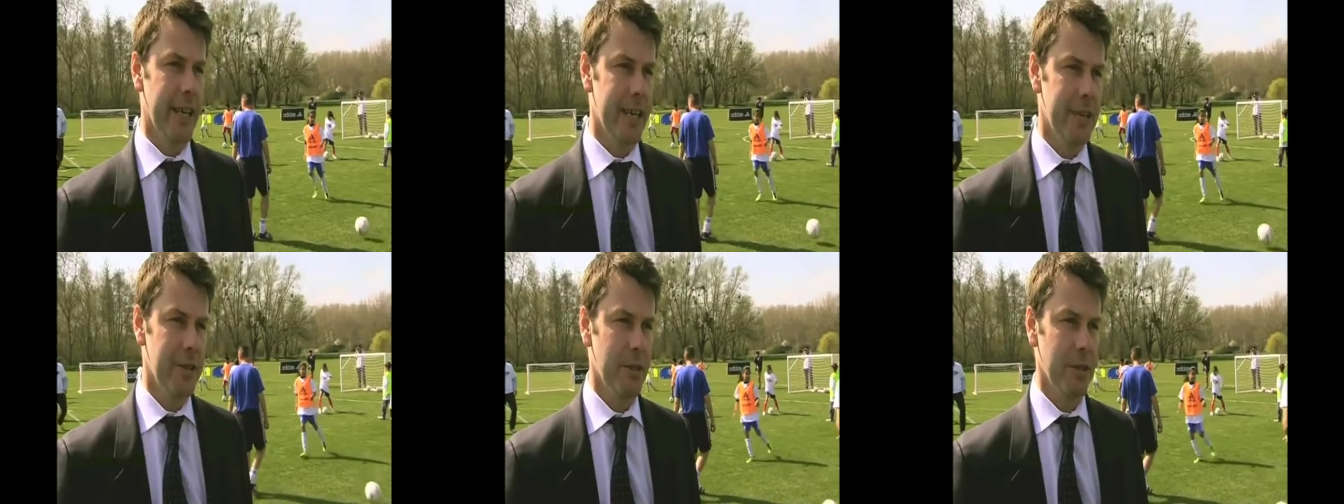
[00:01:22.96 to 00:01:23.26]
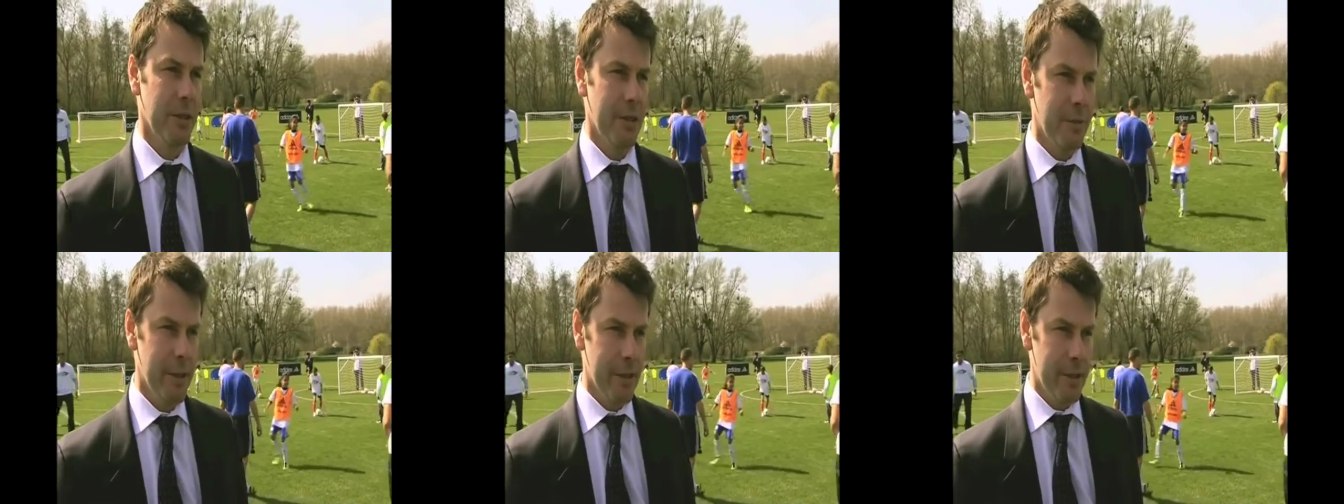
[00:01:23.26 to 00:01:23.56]
the
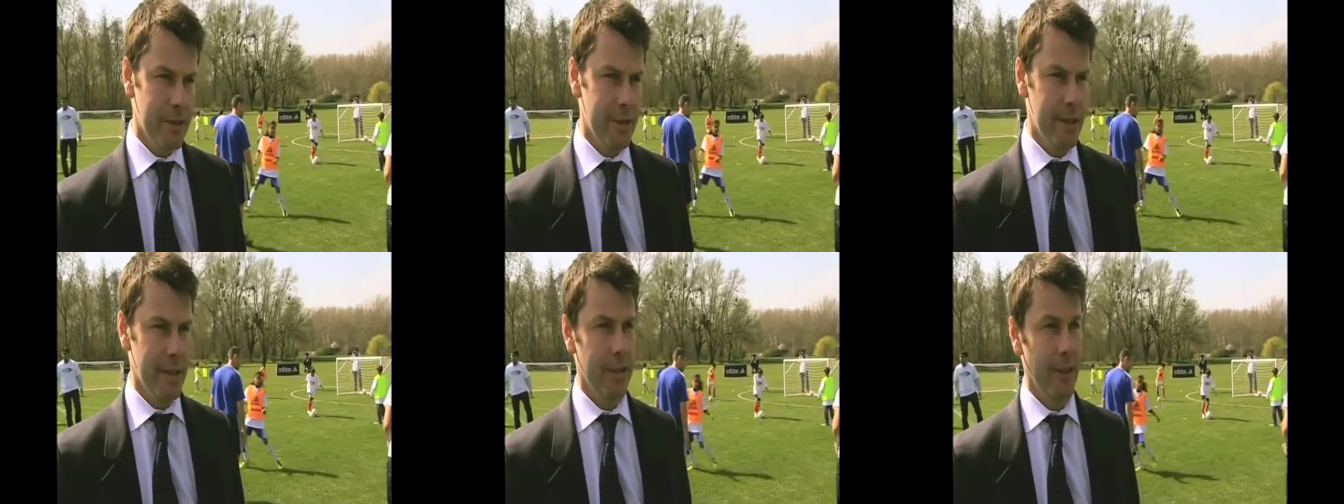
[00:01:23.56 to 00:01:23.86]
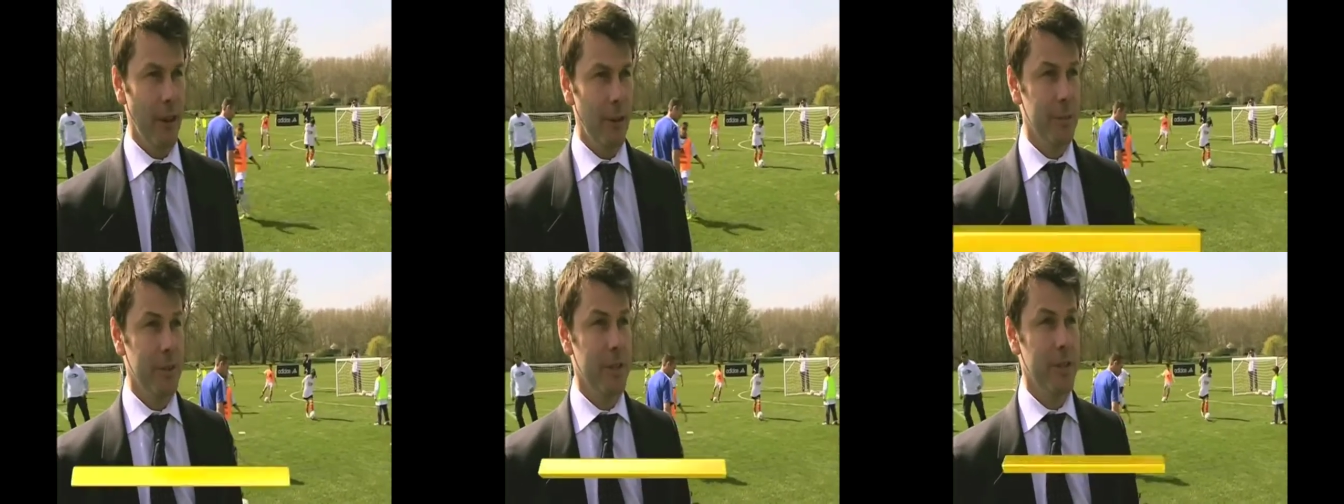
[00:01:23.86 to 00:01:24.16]
Asian community
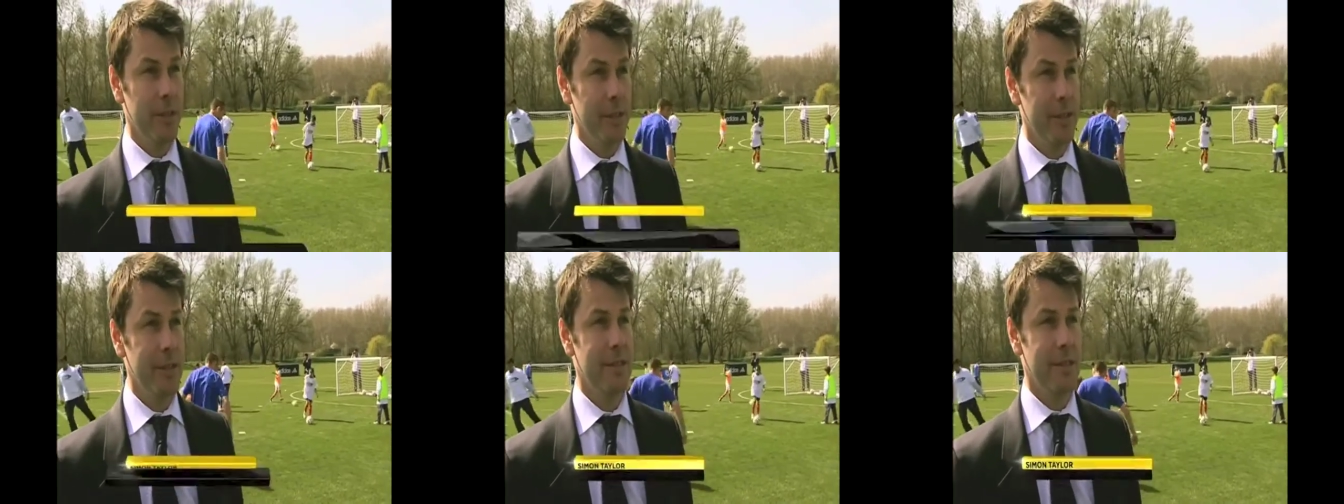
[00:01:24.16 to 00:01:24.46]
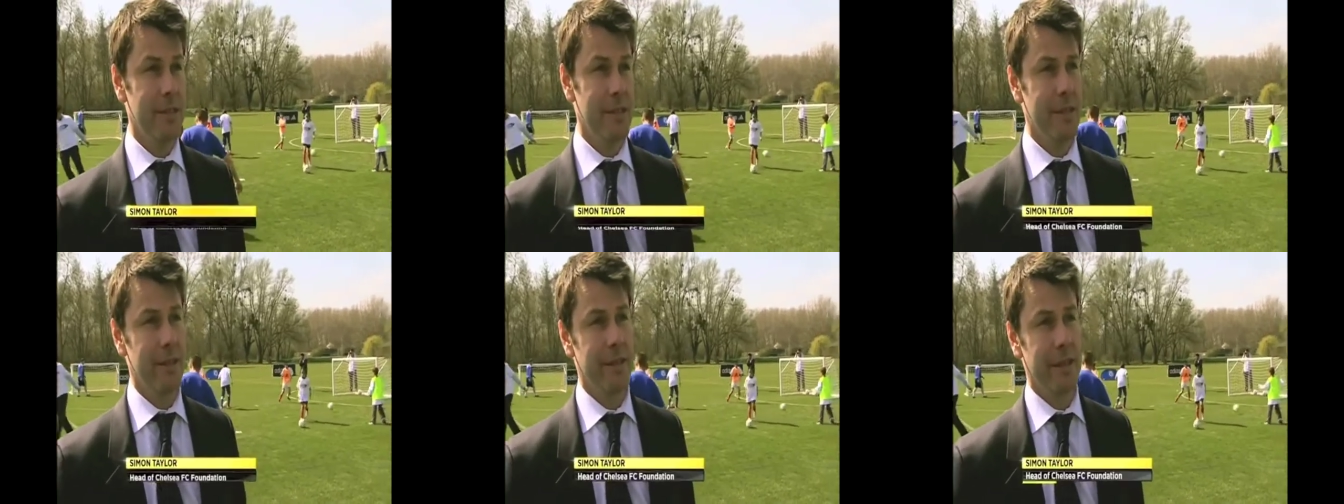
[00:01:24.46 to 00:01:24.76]
that
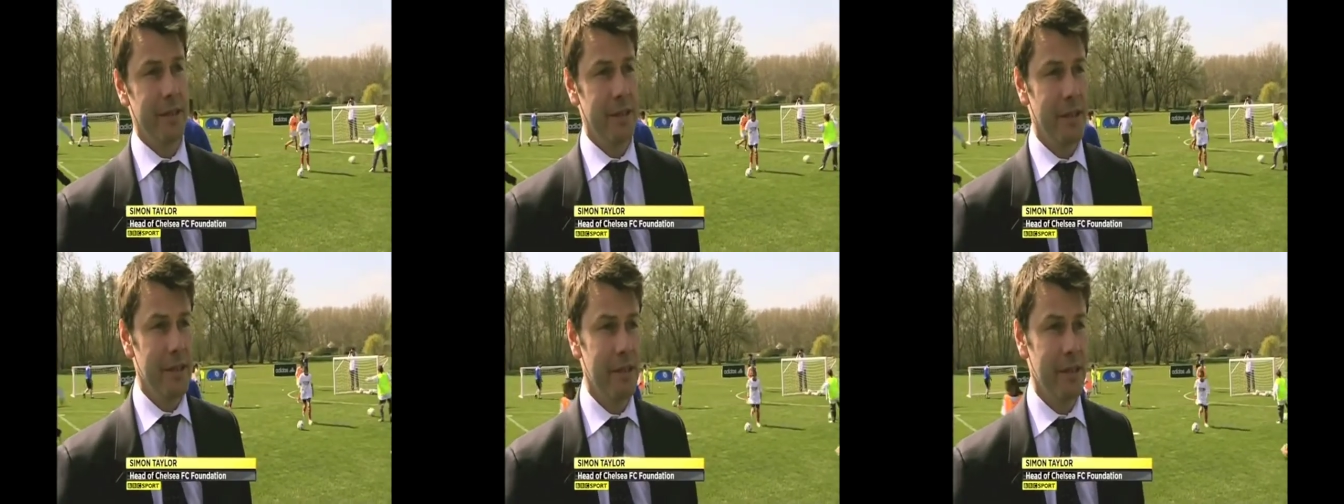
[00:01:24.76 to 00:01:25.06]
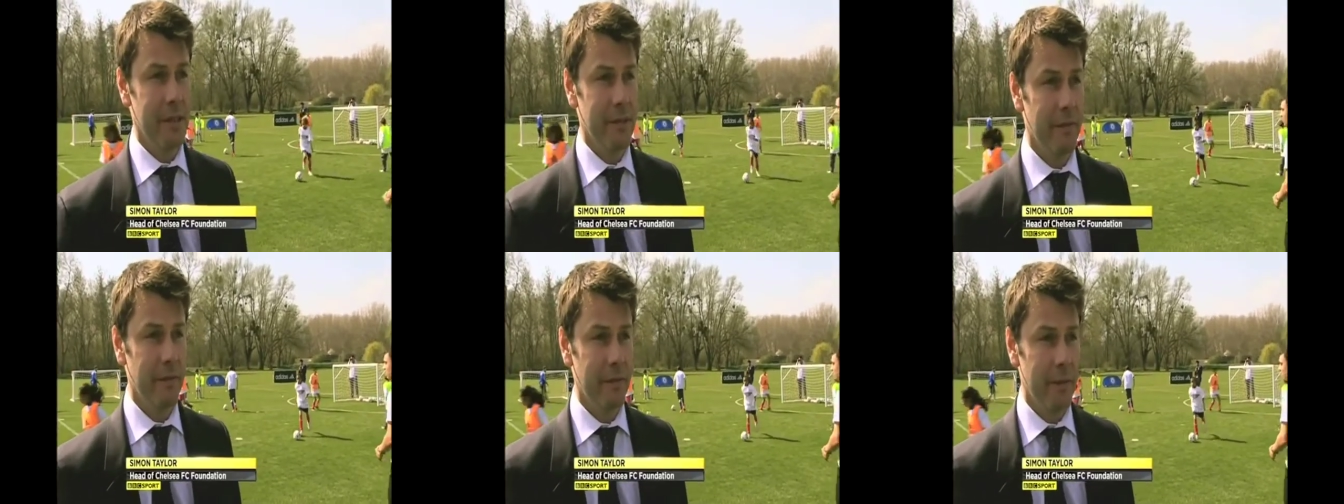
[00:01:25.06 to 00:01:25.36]
opportunities do
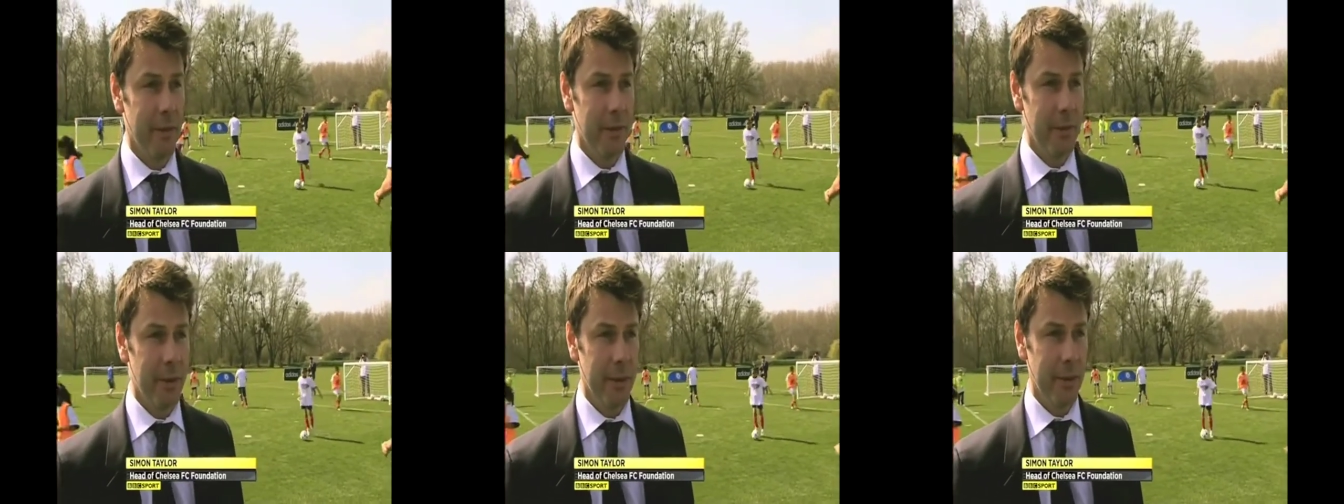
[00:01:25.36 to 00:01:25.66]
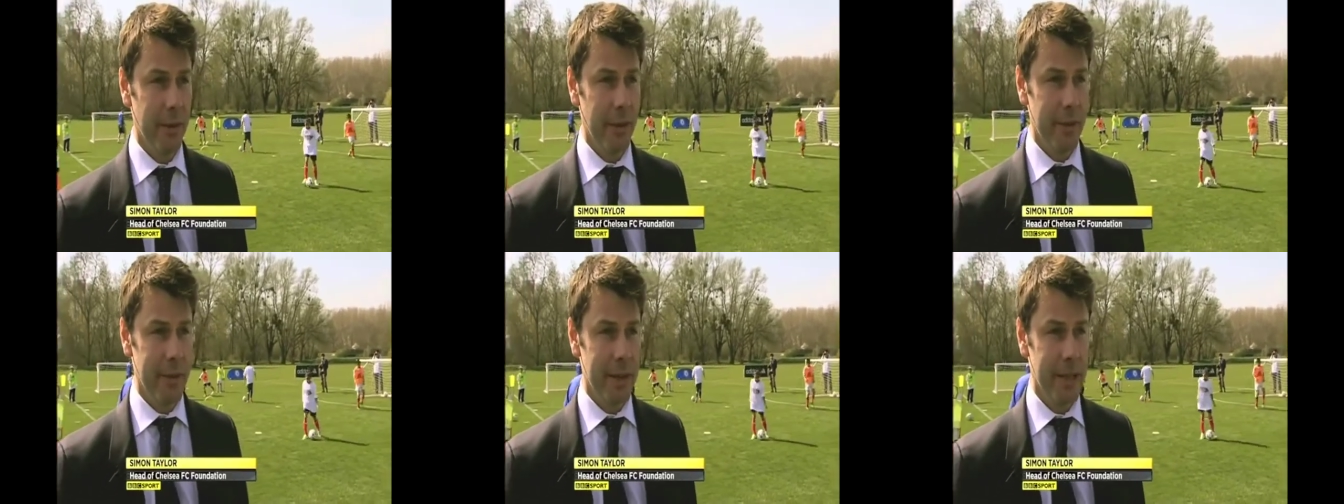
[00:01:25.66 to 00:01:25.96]
exist in football.